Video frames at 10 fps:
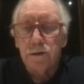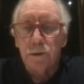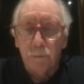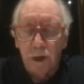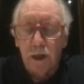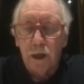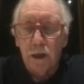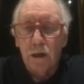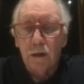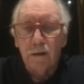to
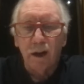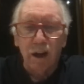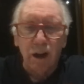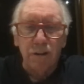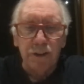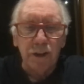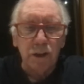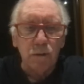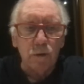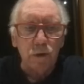me, I, I think
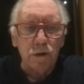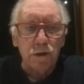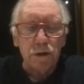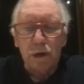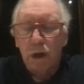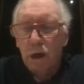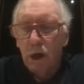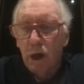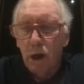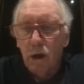there was uh,